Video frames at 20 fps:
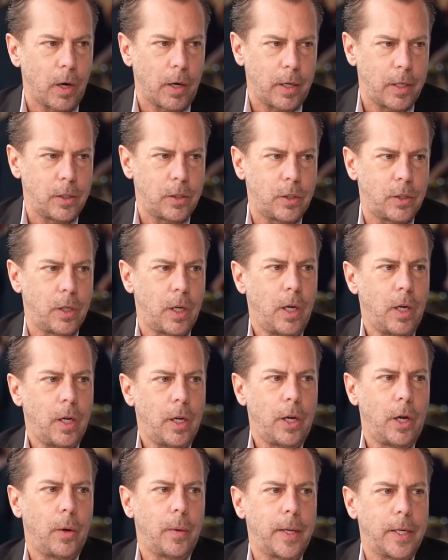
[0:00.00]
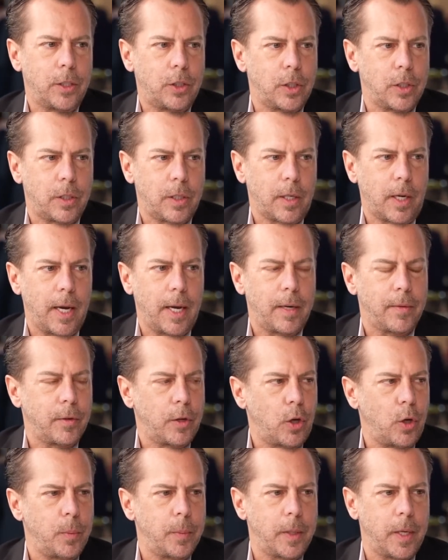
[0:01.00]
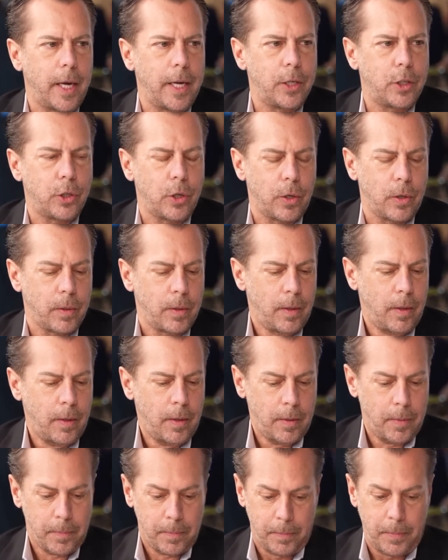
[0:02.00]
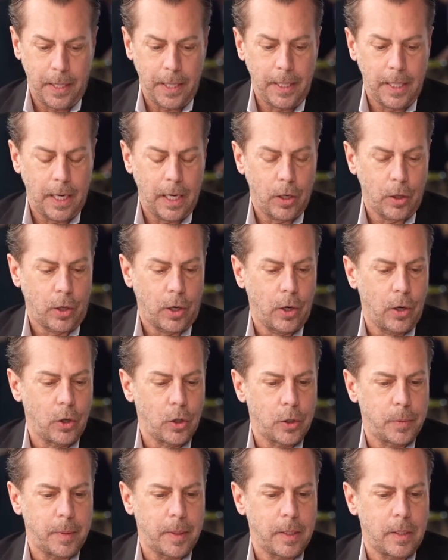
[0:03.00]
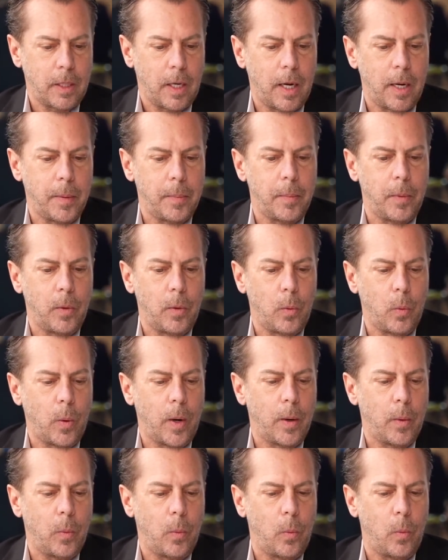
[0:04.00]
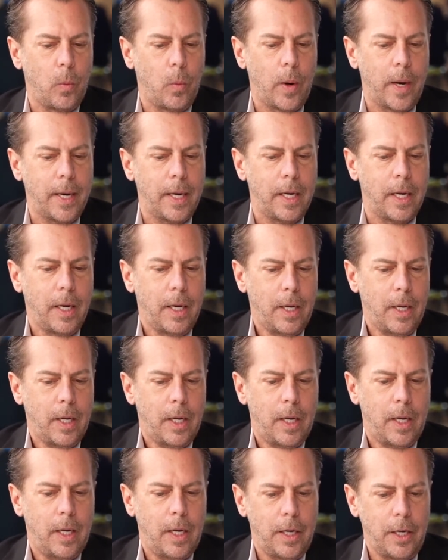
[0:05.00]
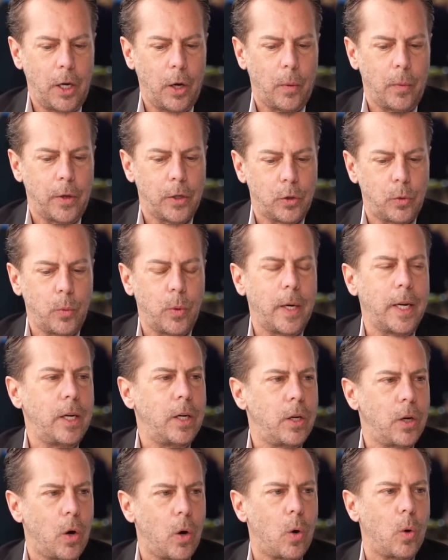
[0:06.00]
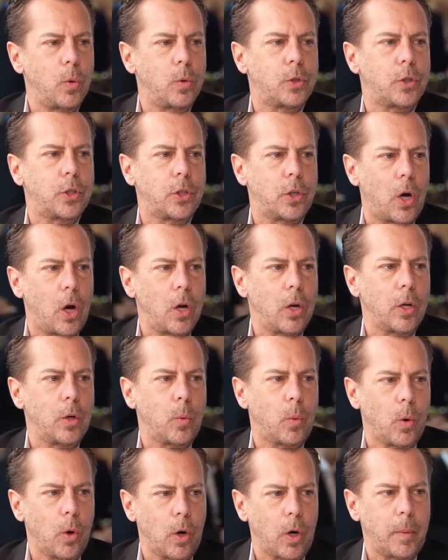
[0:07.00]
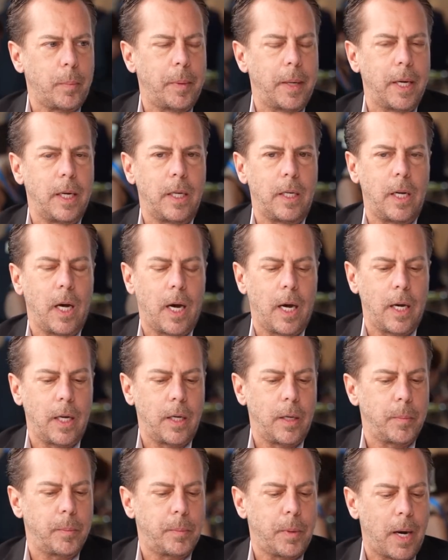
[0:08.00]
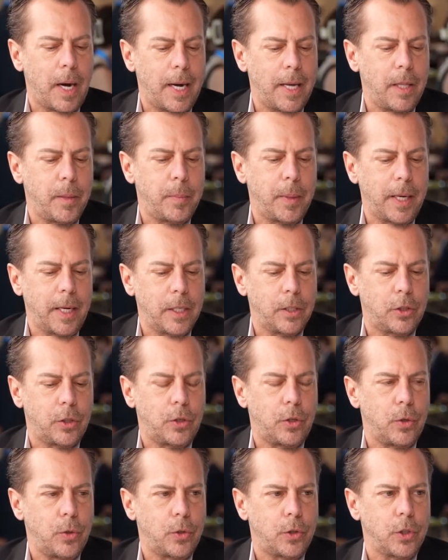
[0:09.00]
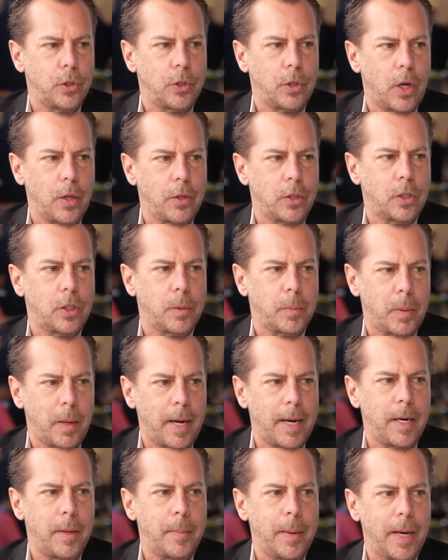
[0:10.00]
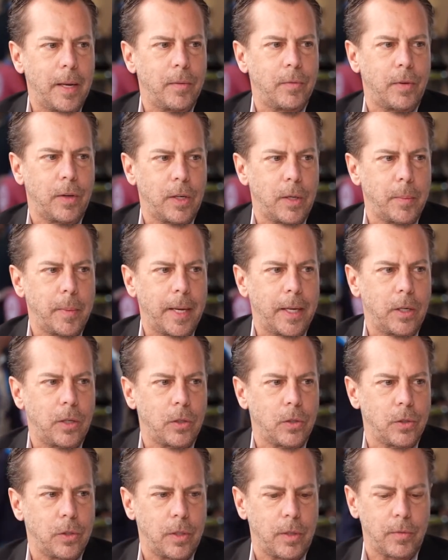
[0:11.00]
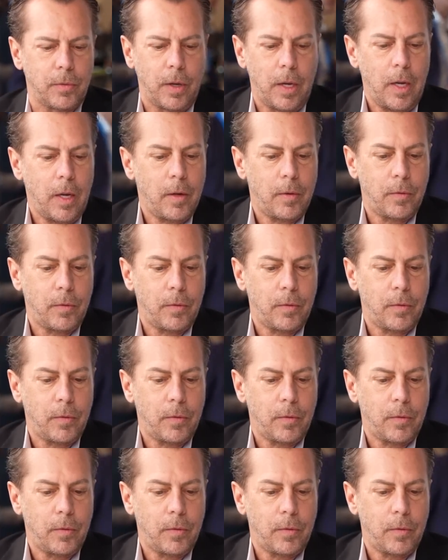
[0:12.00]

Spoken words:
markets. That's just kind of a human nature thing that occurs. But when there's really no solid work being done by the big institutions on the supply-demand fundamentals of